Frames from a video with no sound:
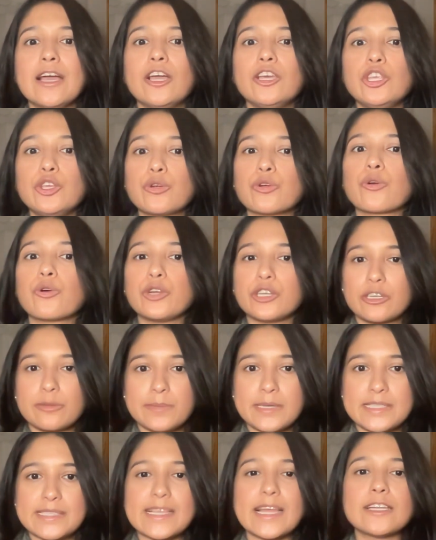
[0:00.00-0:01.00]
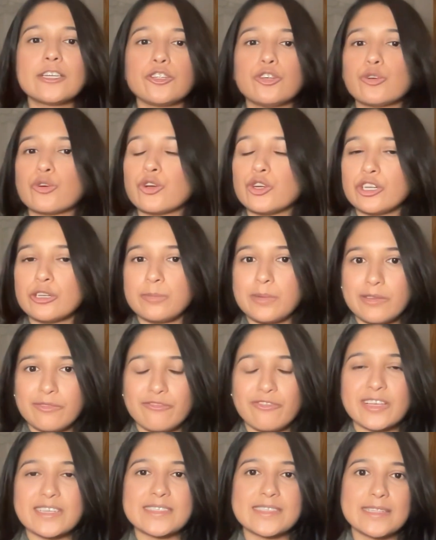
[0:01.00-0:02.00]
you're going to be set, you're going to be
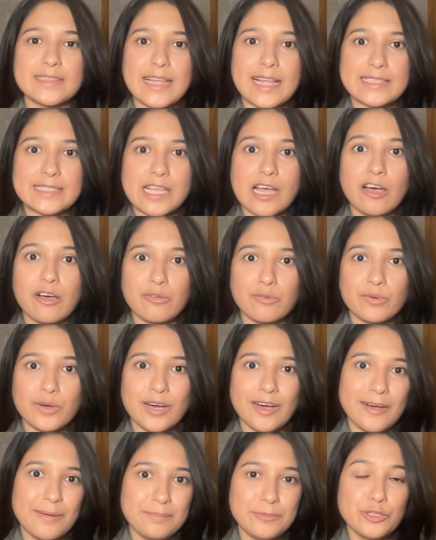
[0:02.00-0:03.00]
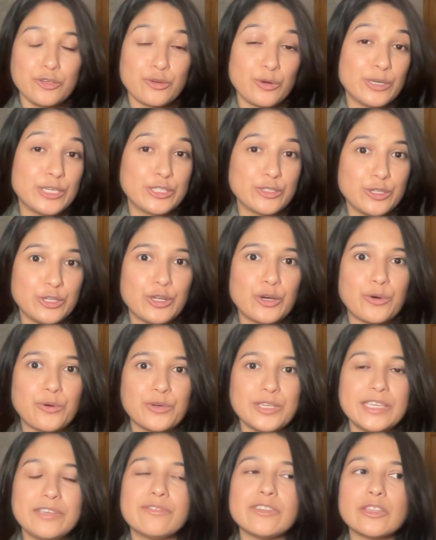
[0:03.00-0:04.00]
fixed. And that's how you're going to know,
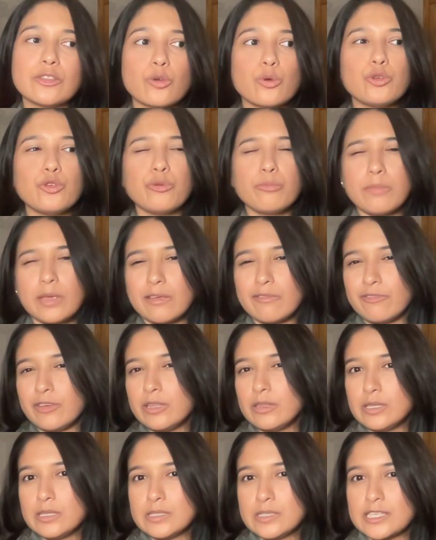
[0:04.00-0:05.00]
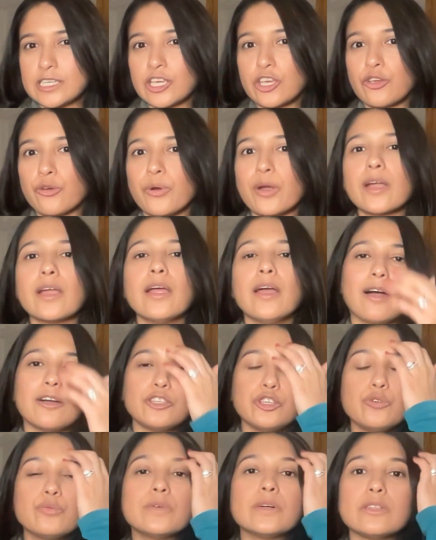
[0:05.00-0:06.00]
even though you may feel insecure,
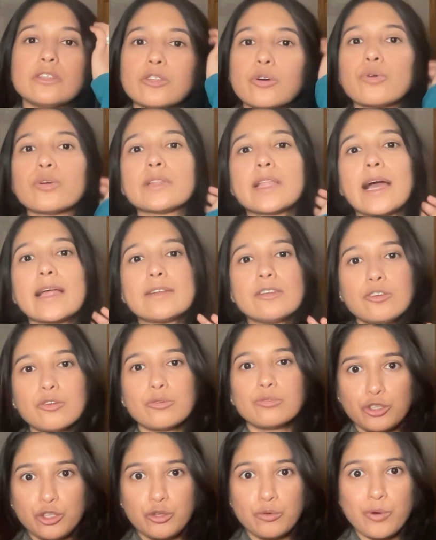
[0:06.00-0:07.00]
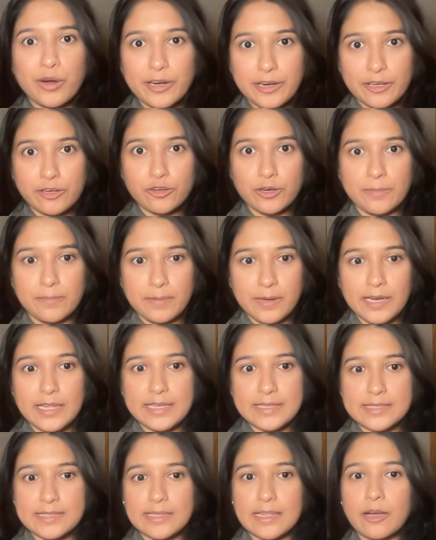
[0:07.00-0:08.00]
you will know that, no, you are at a good
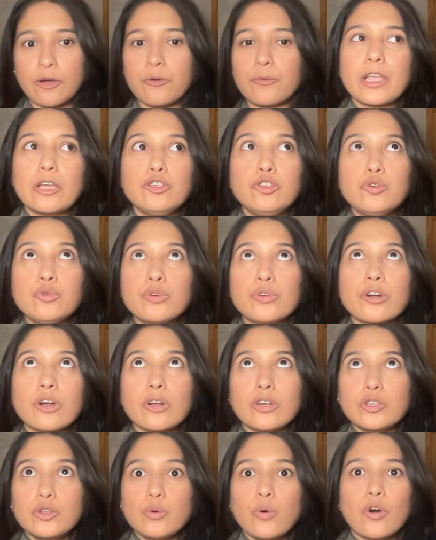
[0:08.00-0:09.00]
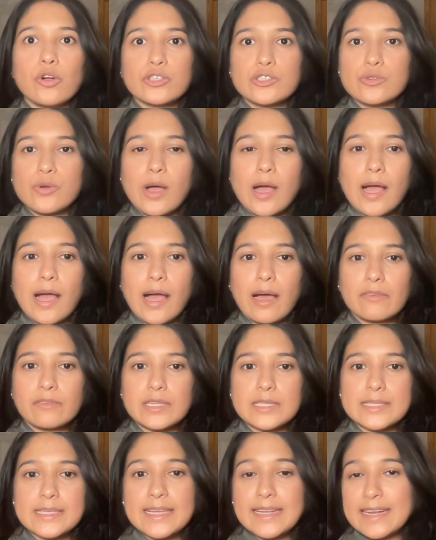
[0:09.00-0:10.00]
place now. You also have
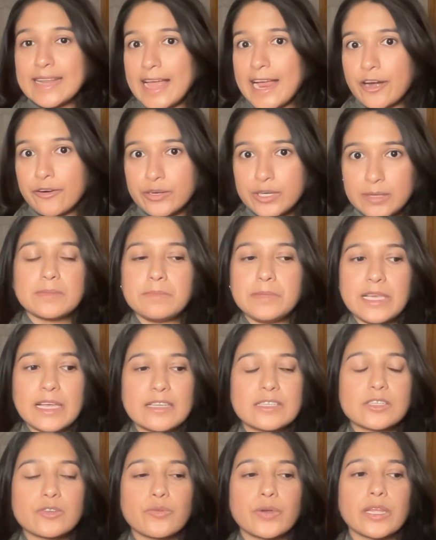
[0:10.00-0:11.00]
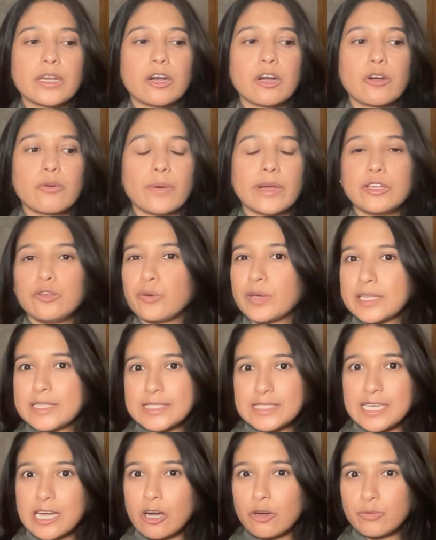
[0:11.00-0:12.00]
this inherent BS radar where you can
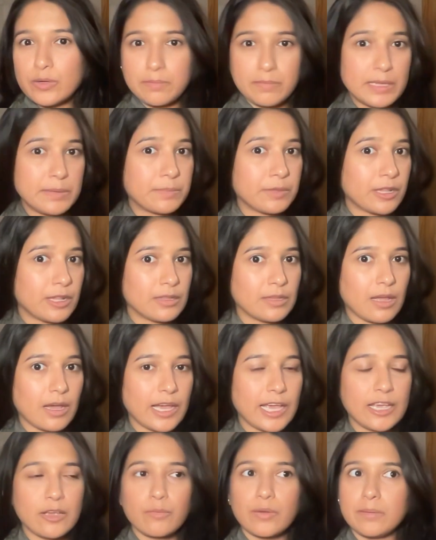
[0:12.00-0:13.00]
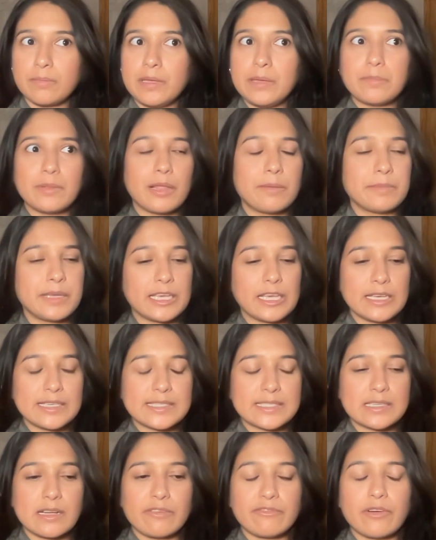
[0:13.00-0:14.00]
tell when people are lying, when people are making
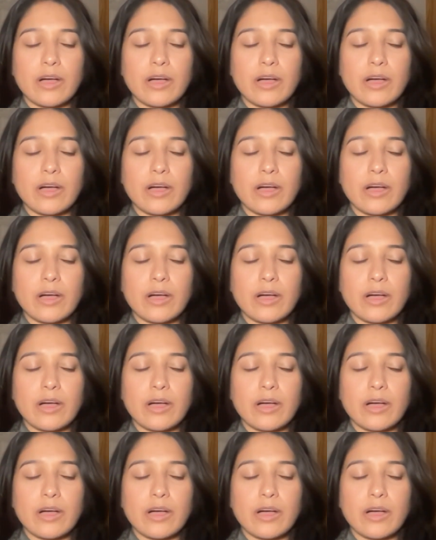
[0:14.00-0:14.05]
stuff